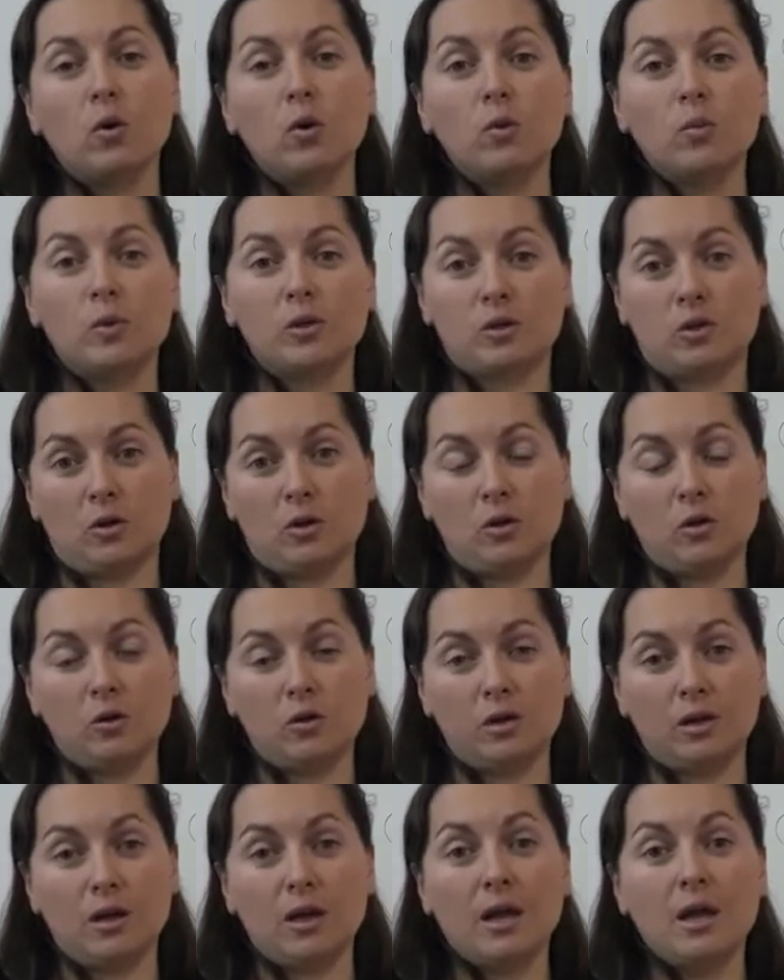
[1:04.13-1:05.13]
almost
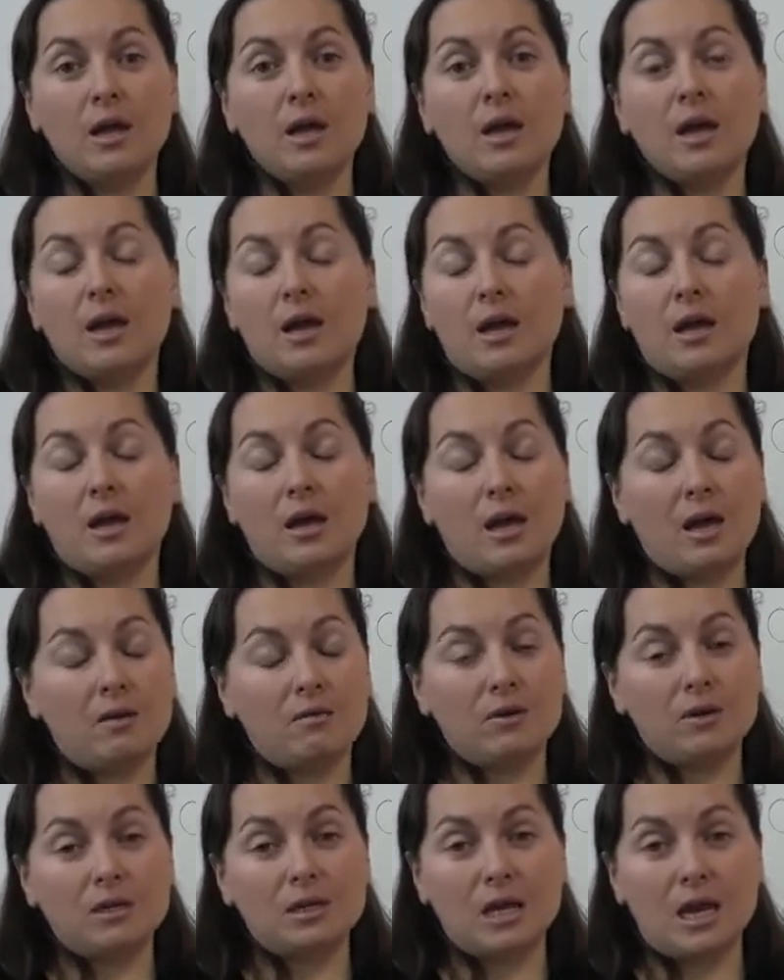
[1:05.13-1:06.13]
all
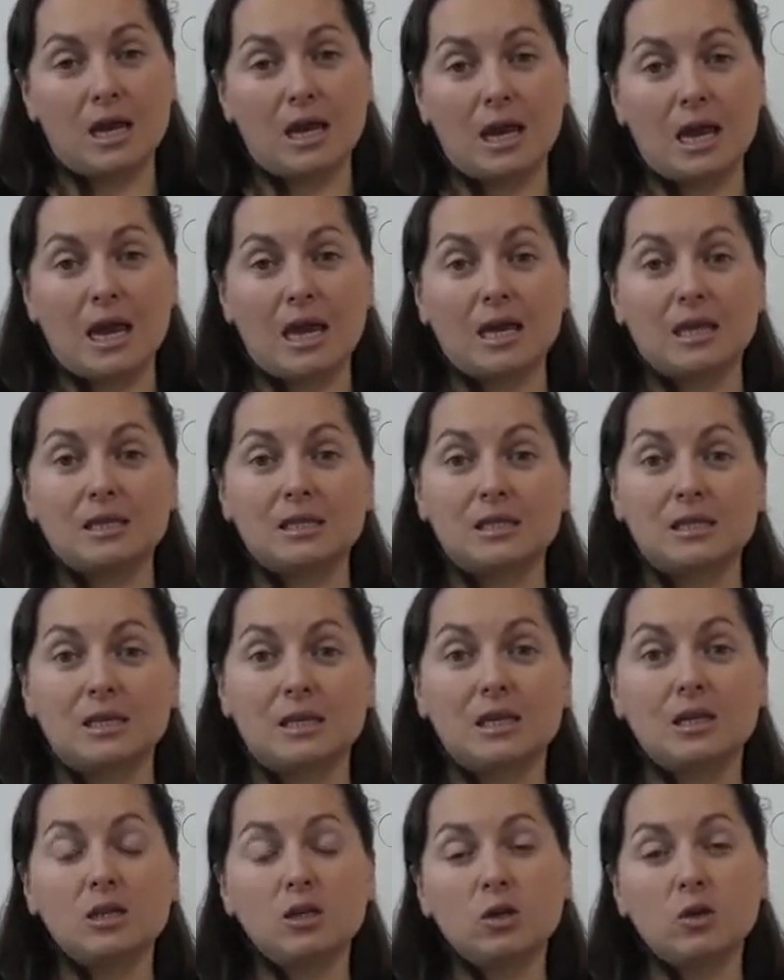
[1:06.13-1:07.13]
every day. And
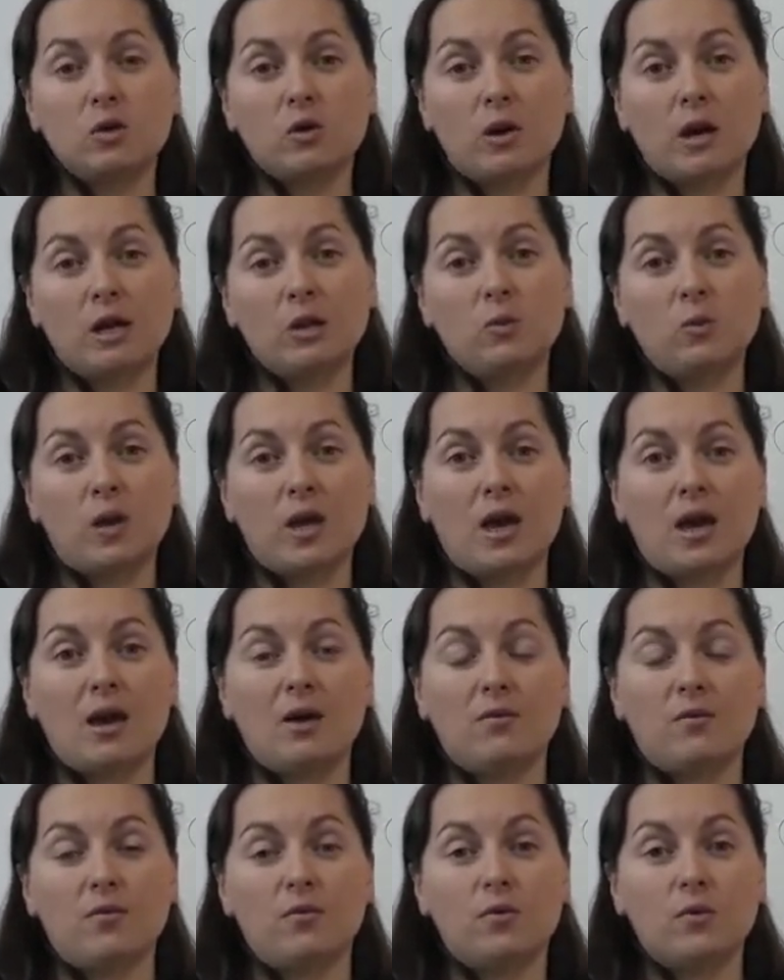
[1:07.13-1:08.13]
in Ukraine we
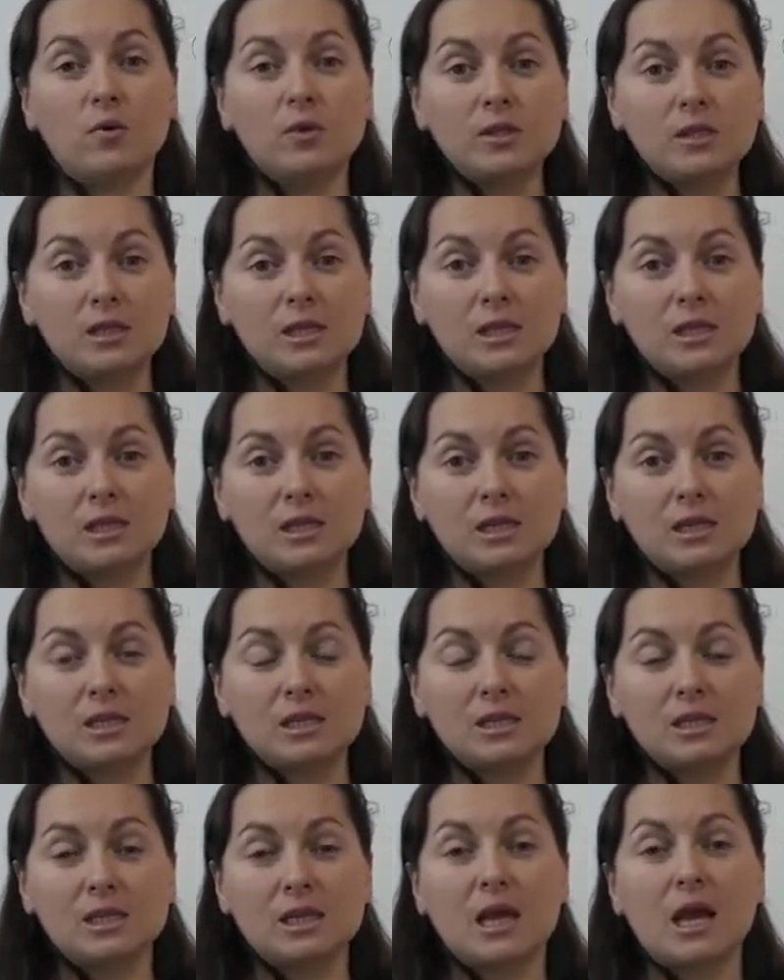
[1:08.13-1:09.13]
have 4
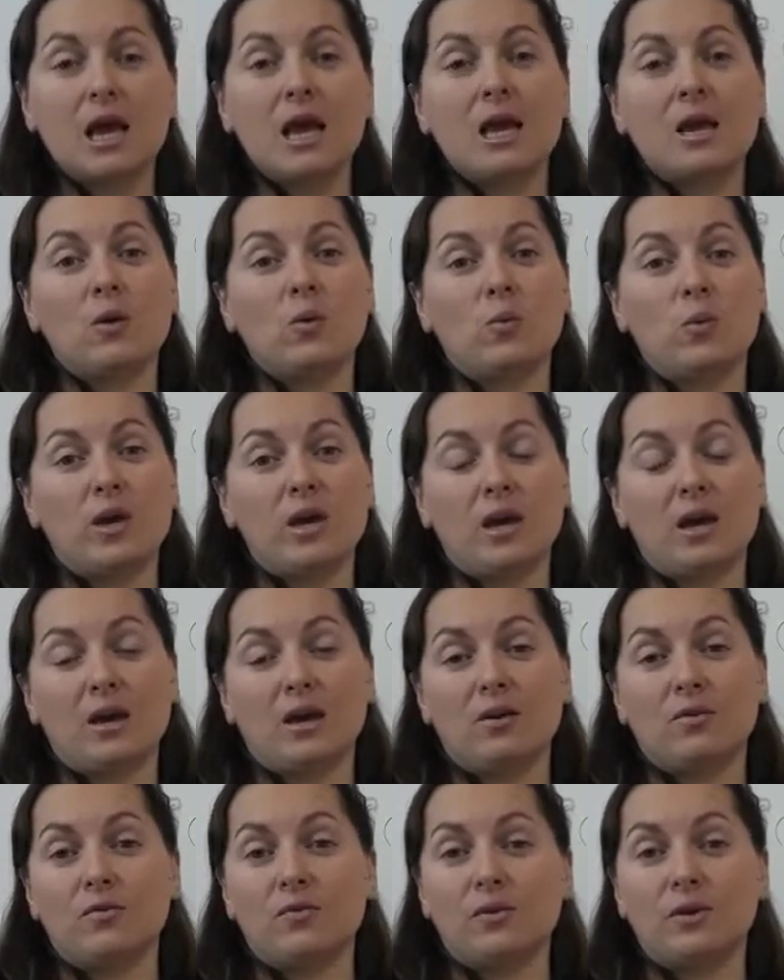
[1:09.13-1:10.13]
seasons. We
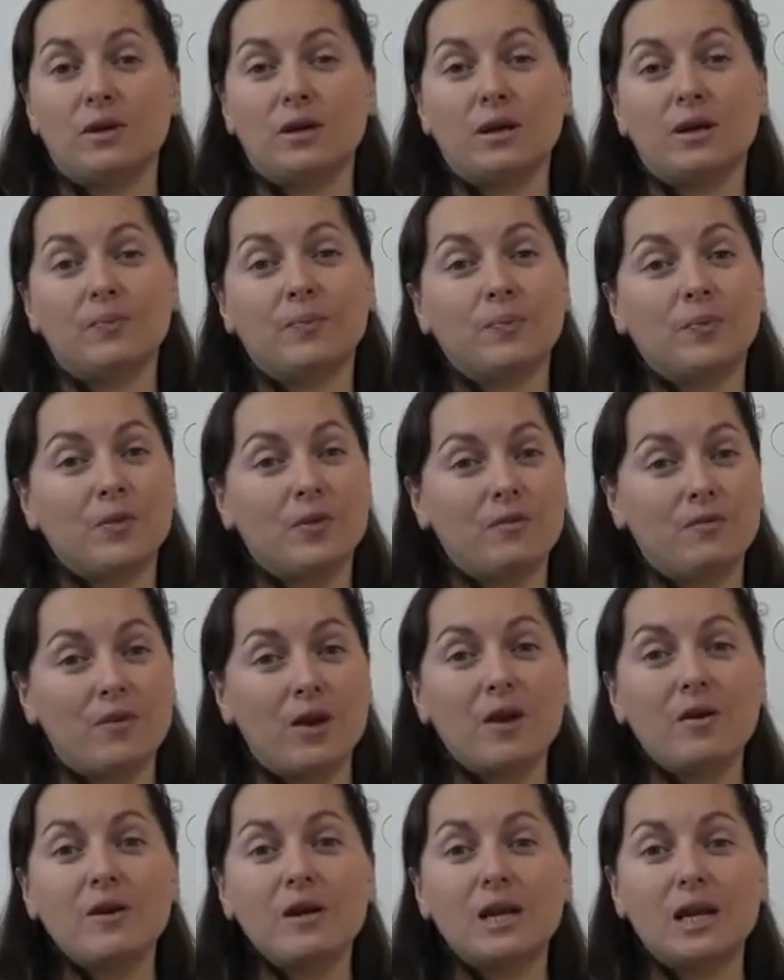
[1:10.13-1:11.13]
have
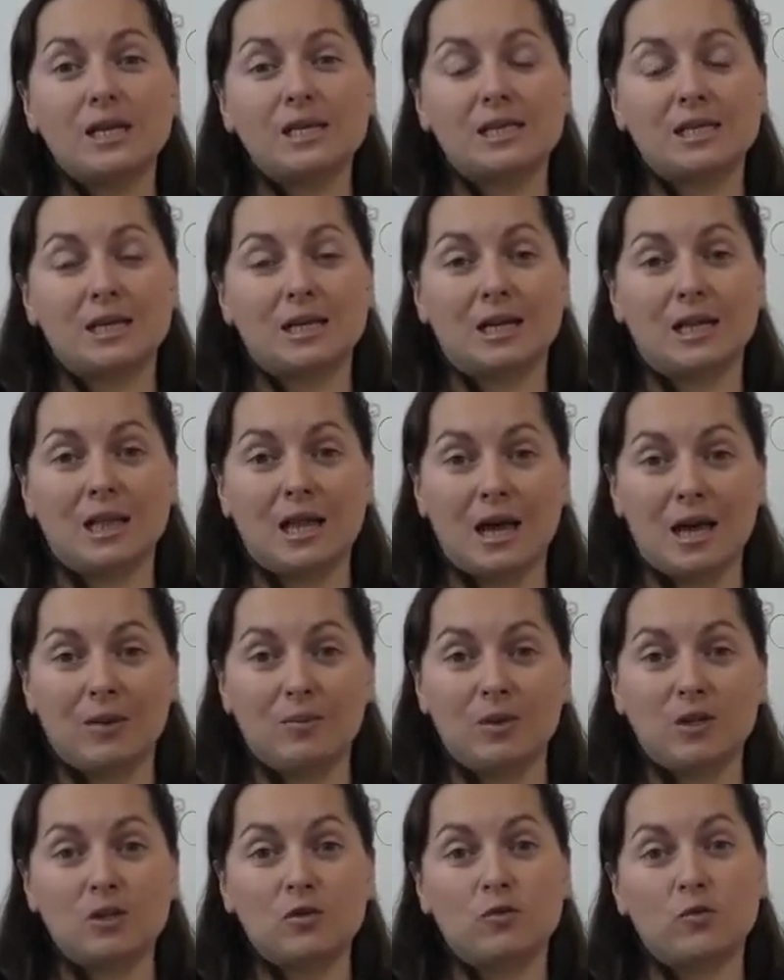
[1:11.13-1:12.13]
very nice
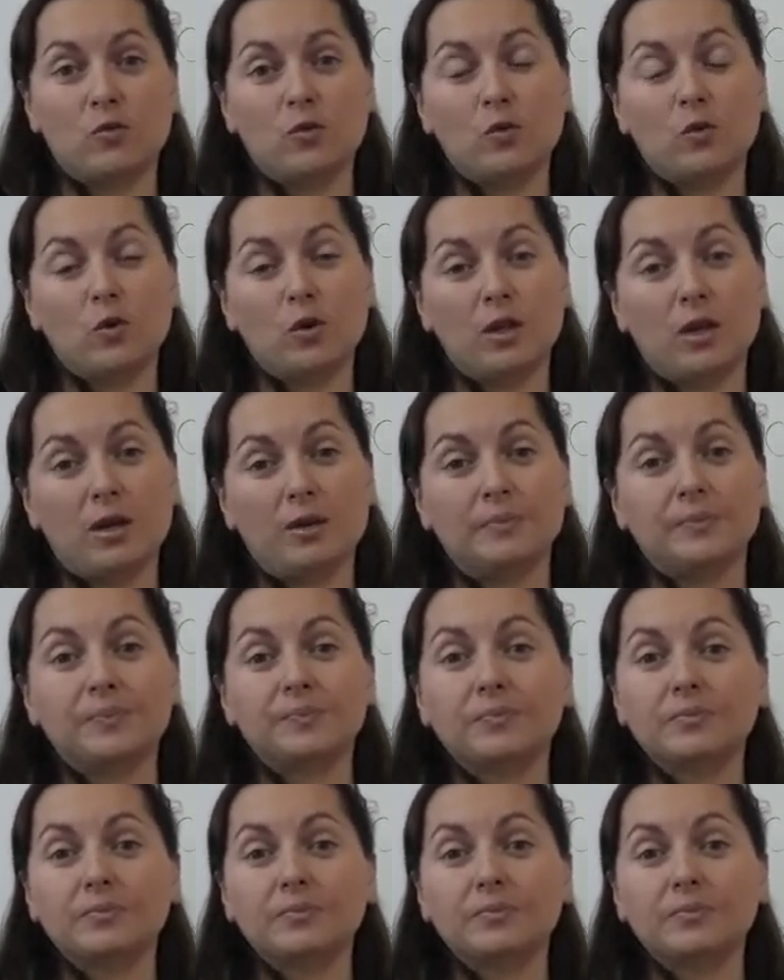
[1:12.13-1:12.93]
climate for the